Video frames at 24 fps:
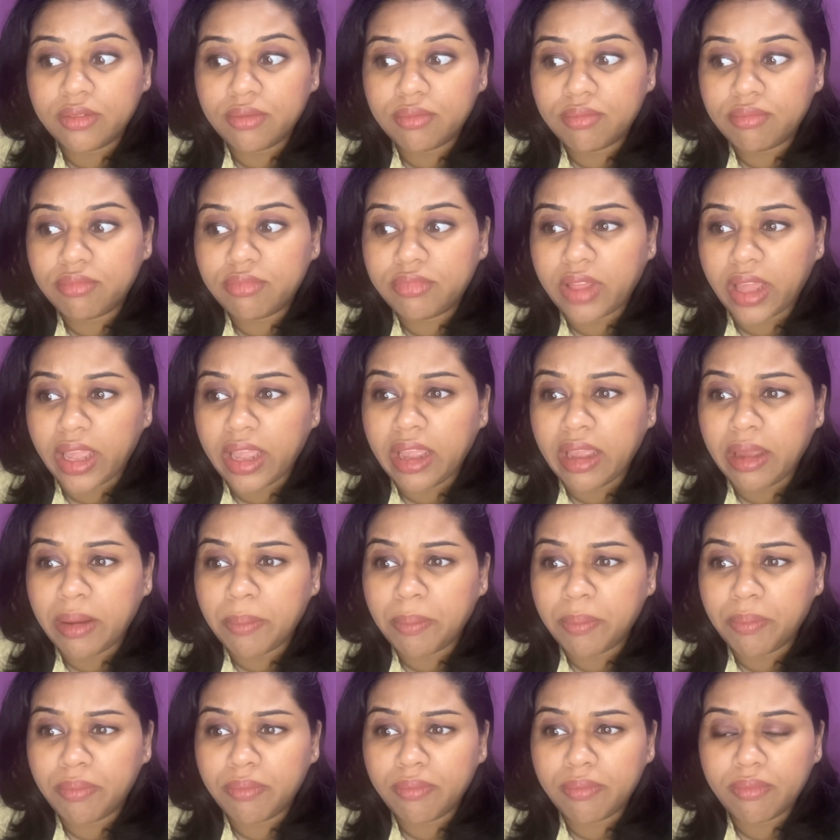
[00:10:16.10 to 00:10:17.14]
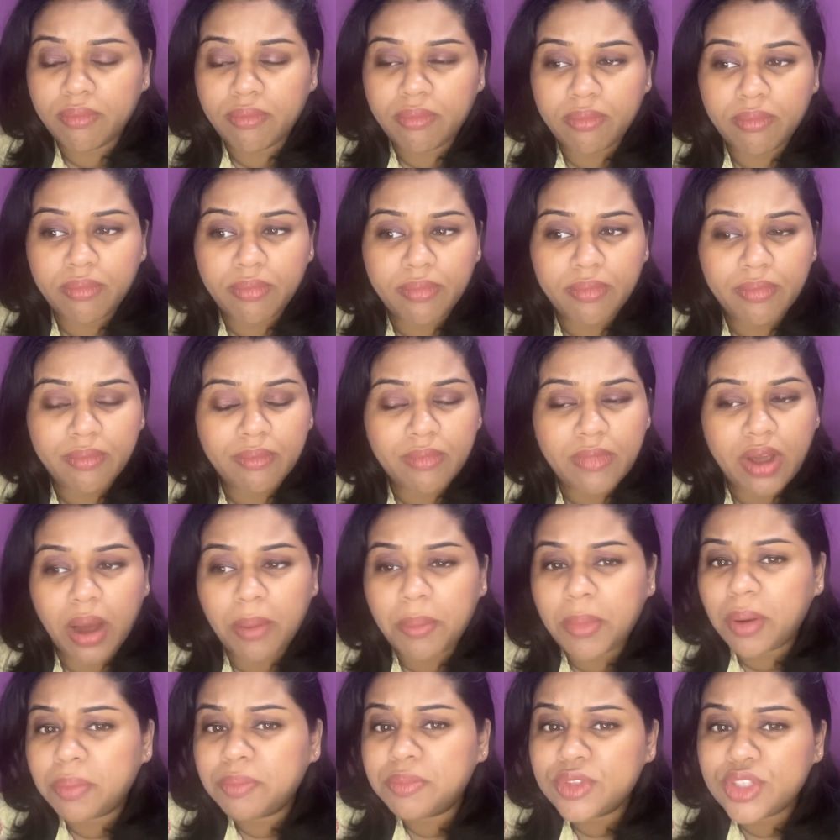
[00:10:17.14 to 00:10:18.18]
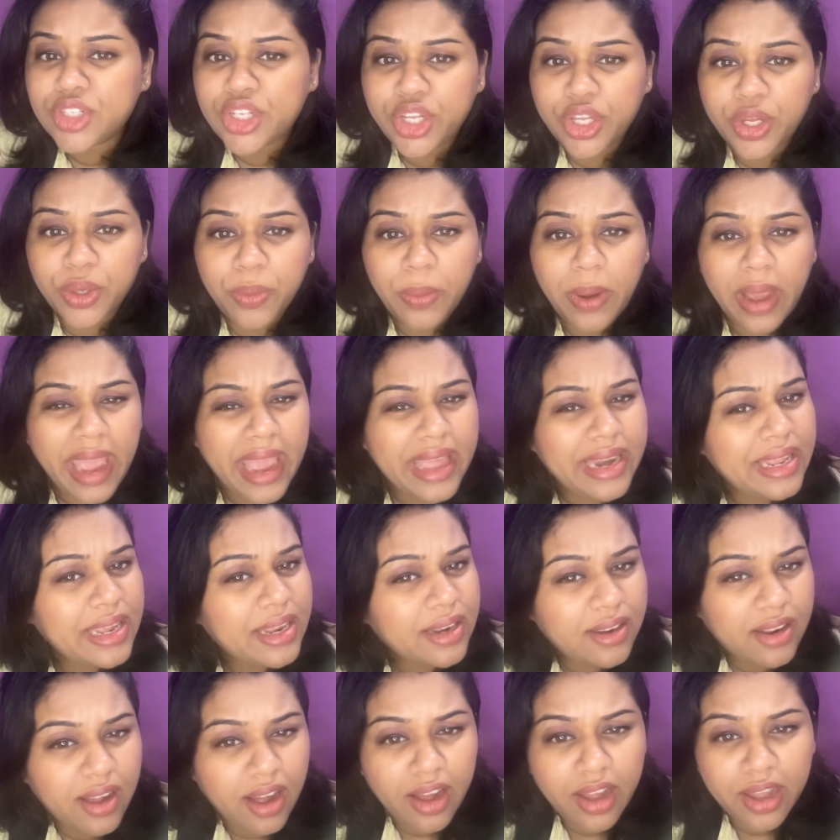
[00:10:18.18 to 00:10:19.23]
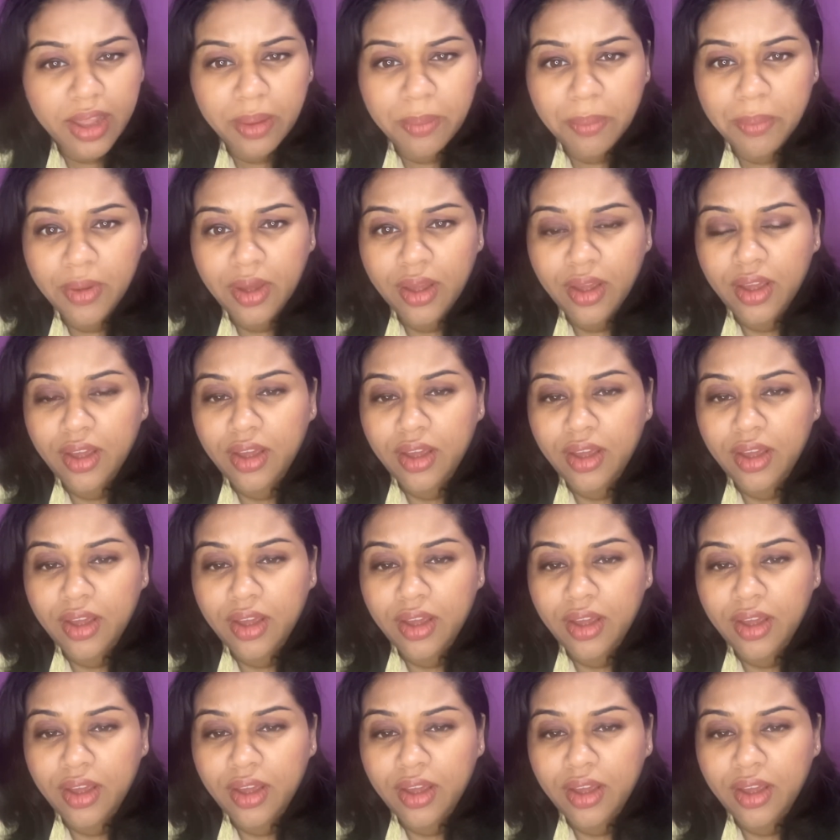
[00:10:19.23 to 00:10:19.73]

they come up to you anytime